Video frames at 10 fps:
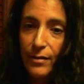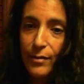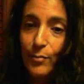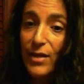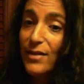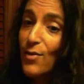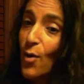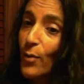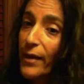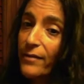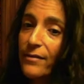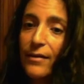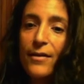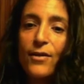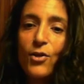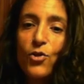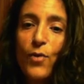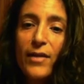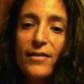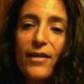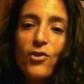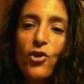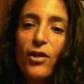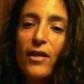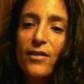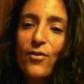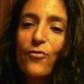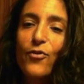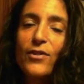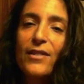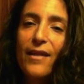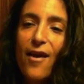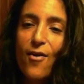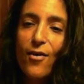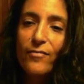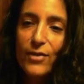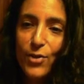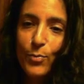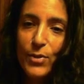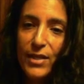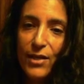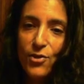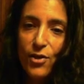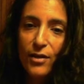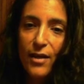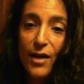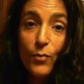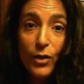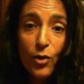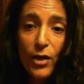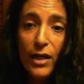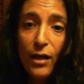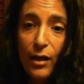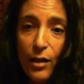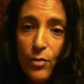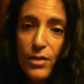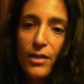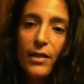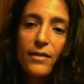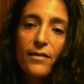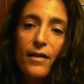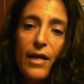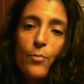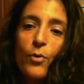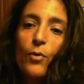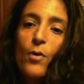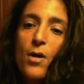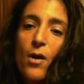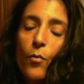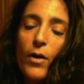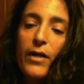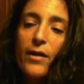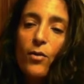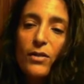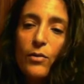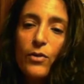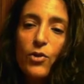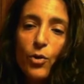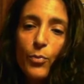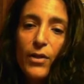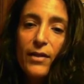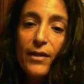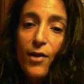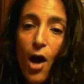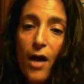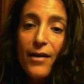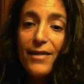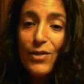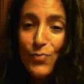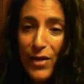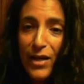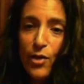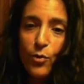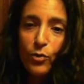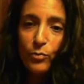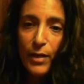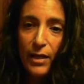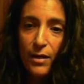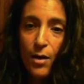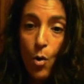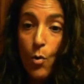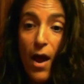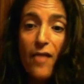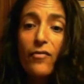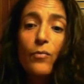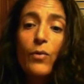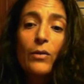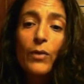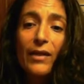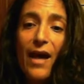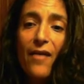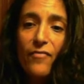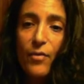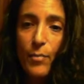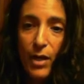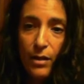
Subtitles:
But as always, translation is the first layer of interpretation, and when looking closely into the Hebrew, one can also interpret that God has ridiculed me, or everyone will laugh at me.